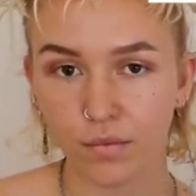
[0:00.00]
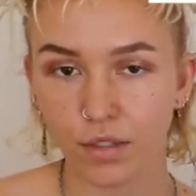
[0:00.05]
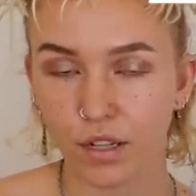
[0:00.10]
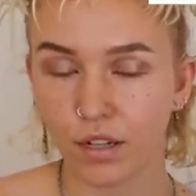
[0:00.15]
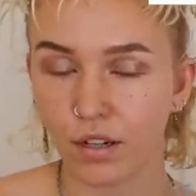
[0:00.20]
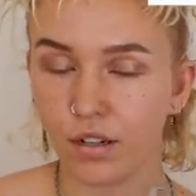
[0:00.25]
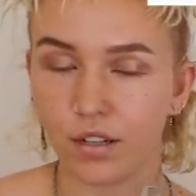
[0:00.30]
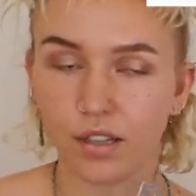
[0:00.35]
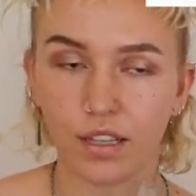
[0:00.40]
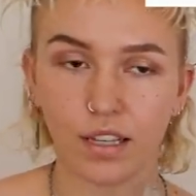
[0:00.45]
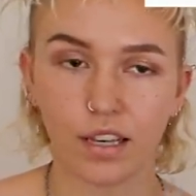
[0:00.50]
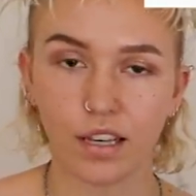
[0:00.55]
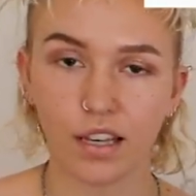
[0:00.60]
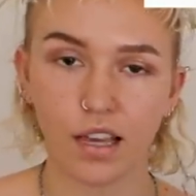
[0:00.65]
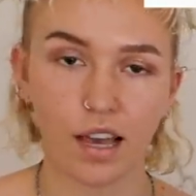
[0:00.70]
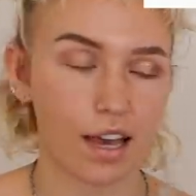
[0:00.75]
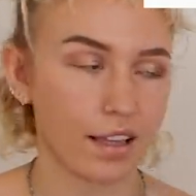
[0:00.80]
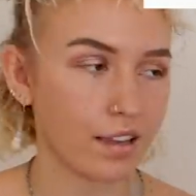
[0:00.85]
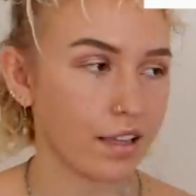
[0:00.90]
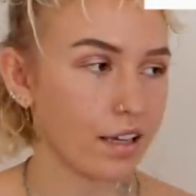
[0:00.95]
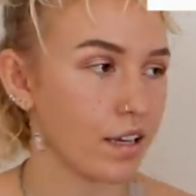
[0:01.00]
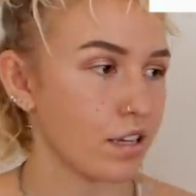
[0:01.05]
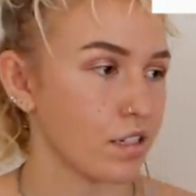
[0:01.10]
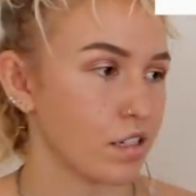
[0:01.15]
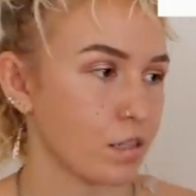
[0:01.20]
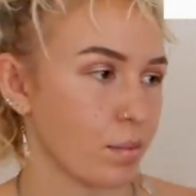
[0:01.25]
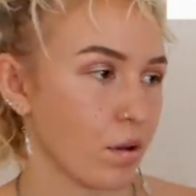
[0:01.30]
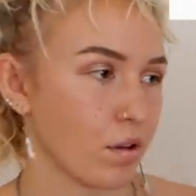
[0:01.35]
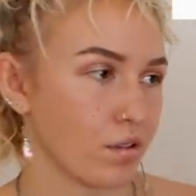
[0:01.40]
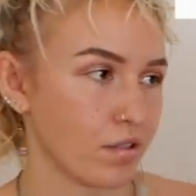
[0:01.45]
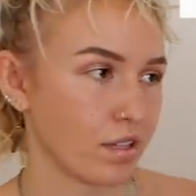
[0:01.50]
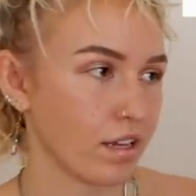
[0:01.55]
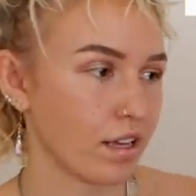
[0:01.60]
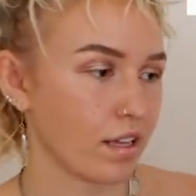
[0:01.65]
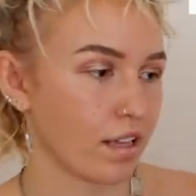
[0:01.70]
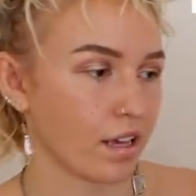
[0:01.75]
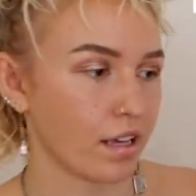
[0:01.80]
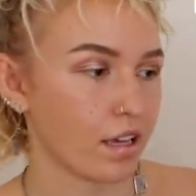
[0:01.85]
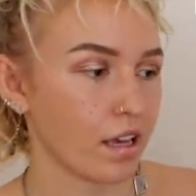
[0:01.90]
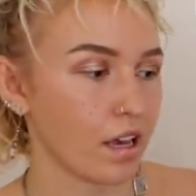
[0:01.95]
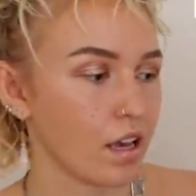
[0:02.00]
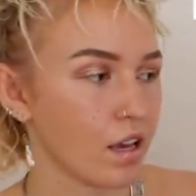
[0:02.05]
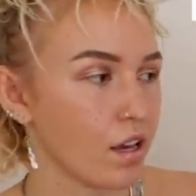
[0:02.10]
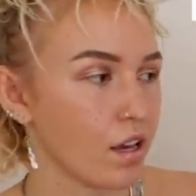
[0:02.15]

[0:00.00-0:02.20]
Literally, I think he just posted it like